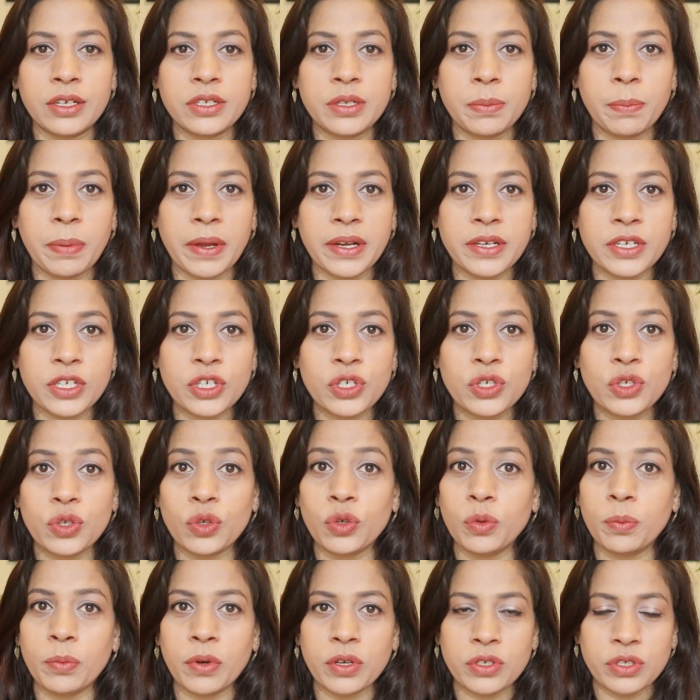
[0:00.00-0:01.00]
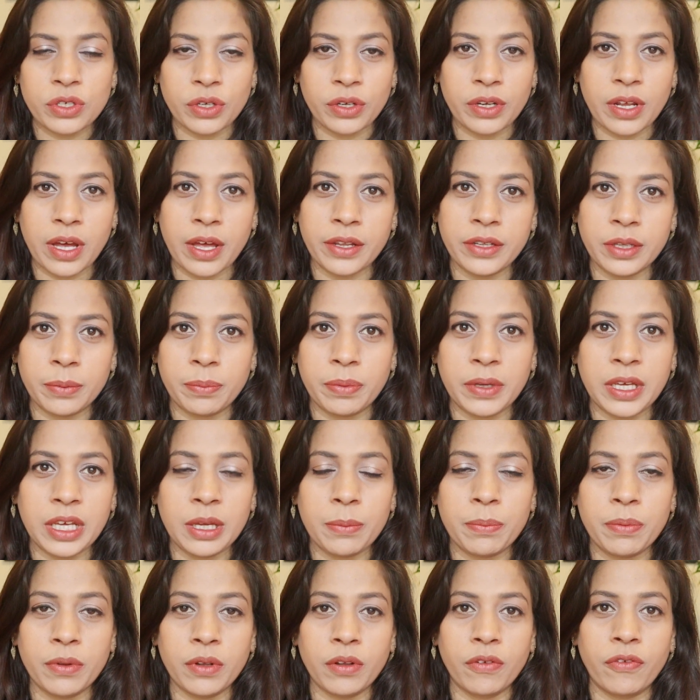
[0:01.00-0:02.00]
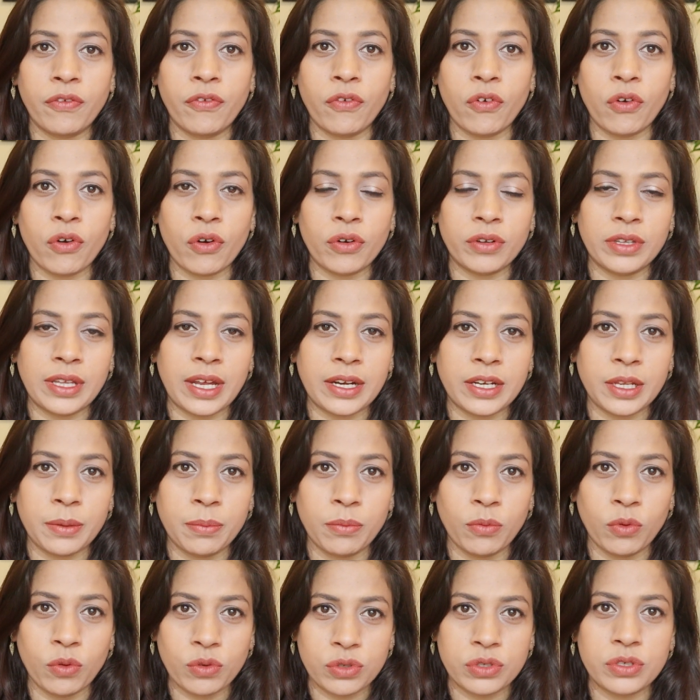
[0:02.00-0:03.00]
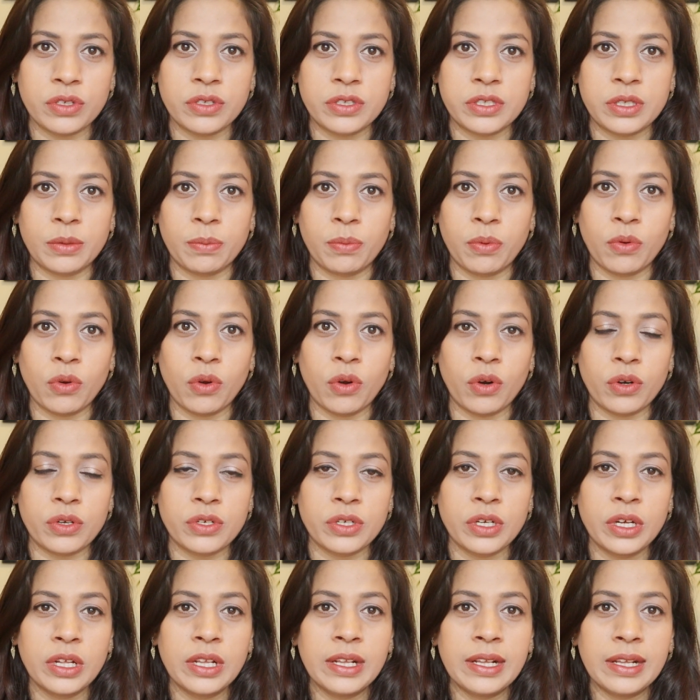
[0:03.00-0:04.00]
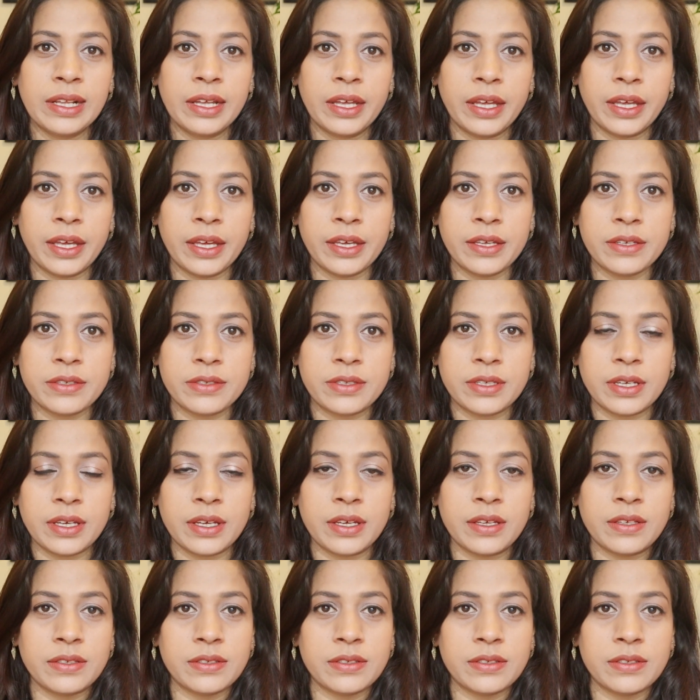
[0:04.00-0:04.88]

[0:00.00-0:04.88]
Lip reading: Depending too much on other people for that emotional support is